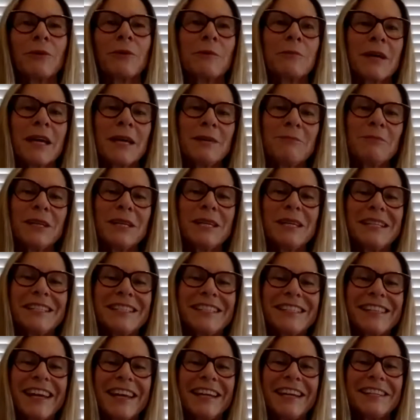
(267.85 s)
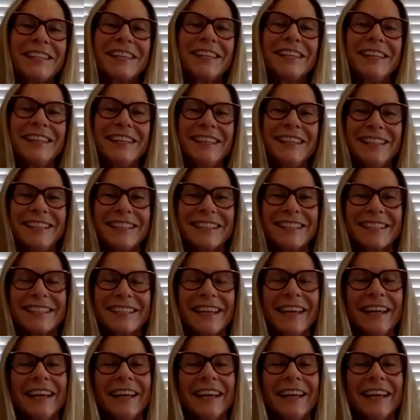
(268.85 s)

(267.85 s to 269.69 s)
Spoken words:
we may be in 10 years.